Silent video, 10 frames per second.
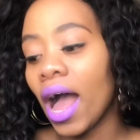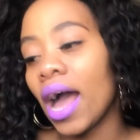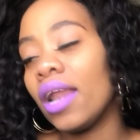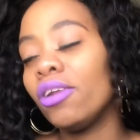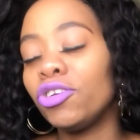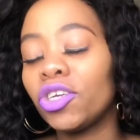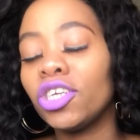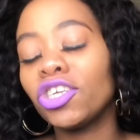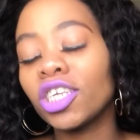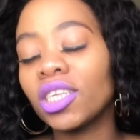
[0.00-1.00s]
I
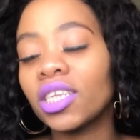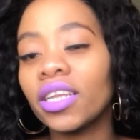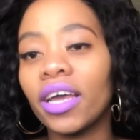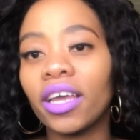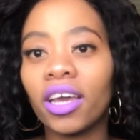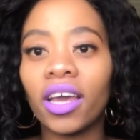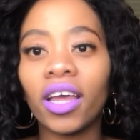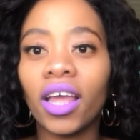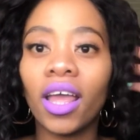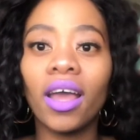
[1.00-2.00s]
literally just like
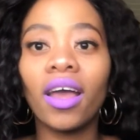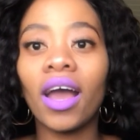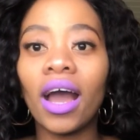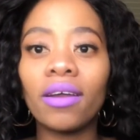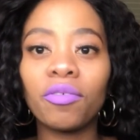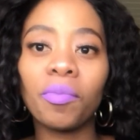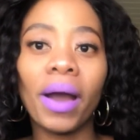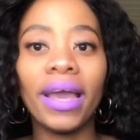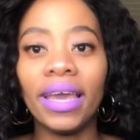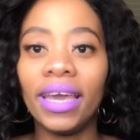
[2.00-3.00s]
out of
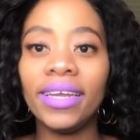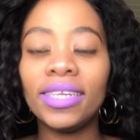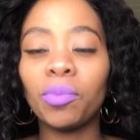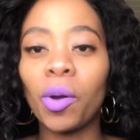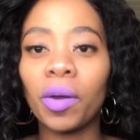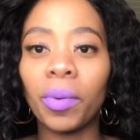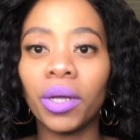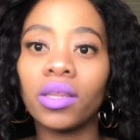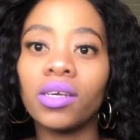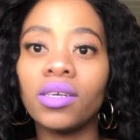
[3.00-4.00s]
my head spoke
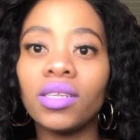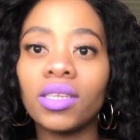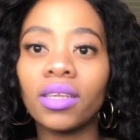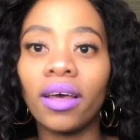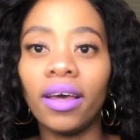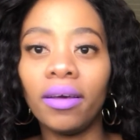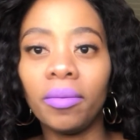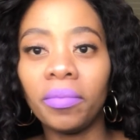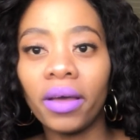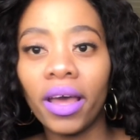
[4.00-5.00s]
about this,
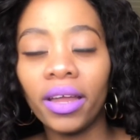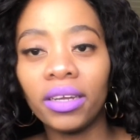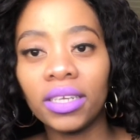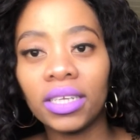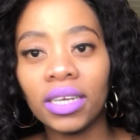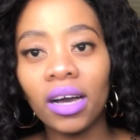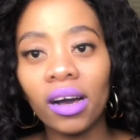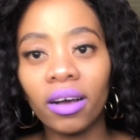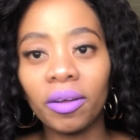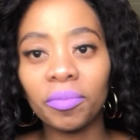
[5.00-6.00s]
and
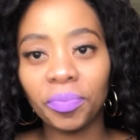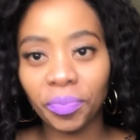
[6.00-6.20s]
yeah,